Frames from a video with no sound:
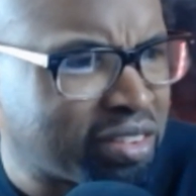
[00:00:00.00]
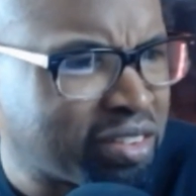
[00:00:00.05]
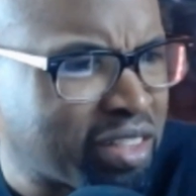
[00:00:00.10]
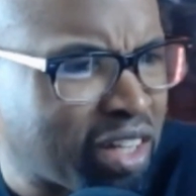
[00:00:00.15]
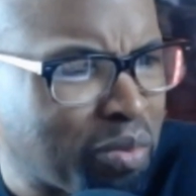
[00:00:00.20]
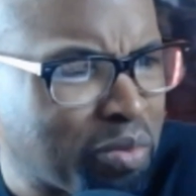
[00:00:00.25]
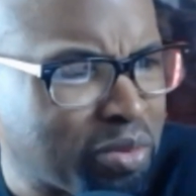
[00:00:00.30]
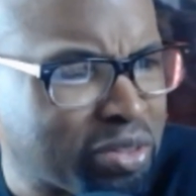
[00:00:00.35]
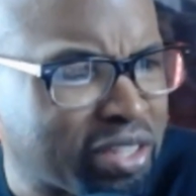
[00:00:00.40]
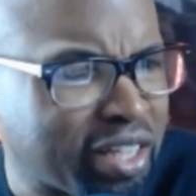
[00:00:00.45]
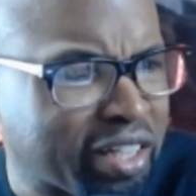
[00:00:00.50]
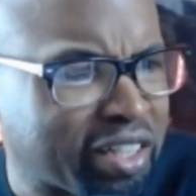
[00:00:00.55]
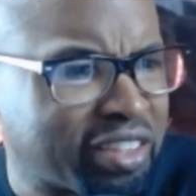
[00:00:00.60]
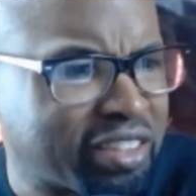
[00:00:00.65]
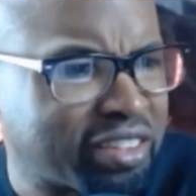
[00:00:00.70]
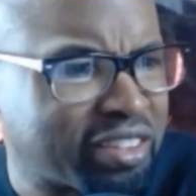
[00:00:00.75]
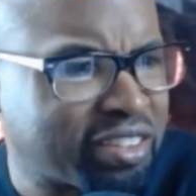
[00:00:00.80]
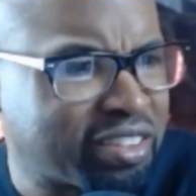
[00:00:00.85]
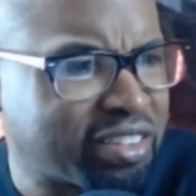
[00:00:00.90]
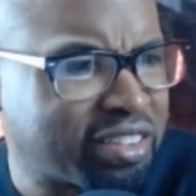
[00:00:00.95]
almost like
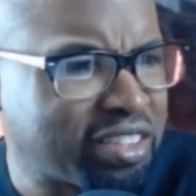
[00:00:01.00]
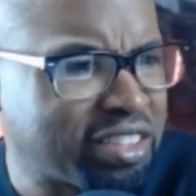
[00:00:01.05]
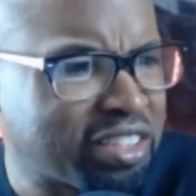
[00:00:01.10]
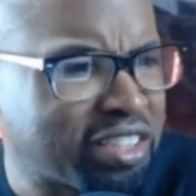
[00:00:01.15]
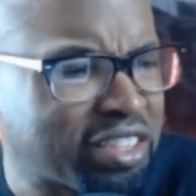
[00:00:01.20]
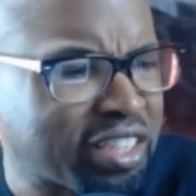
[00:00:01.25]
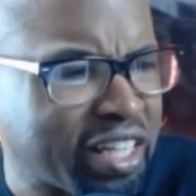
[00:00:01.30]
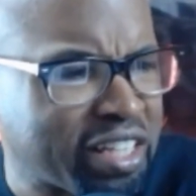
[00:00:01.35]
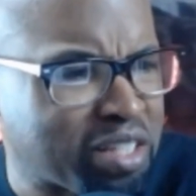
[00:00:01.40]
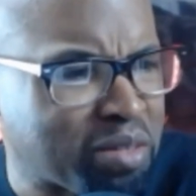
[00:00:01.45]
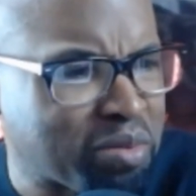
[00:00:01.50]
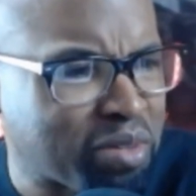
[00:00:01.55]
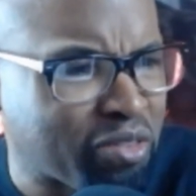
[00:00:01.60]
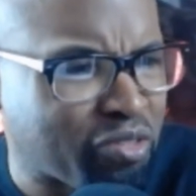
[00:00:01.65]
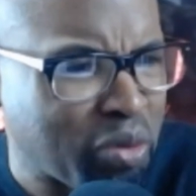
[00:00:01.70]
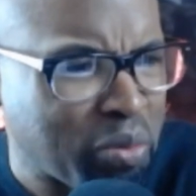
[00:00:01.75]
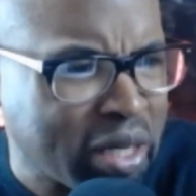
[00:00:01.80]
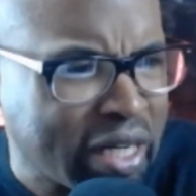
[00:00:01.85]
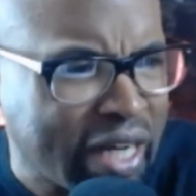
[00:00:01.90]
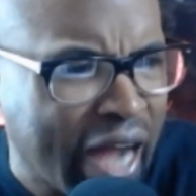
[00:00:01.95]
a, this is like something
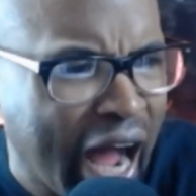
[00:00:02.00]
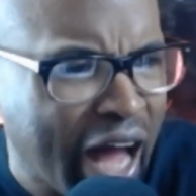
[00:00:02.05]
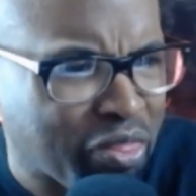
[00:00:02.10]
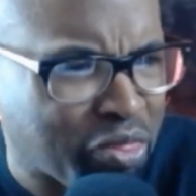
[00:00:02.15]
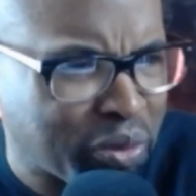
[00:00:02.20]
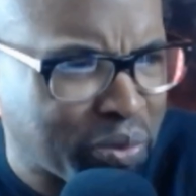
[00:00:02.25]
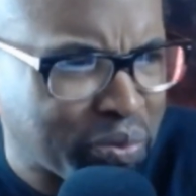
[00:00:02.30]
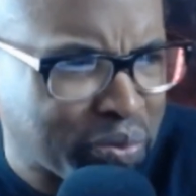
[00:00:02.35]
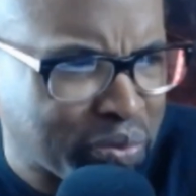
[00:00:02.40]
from Gotham.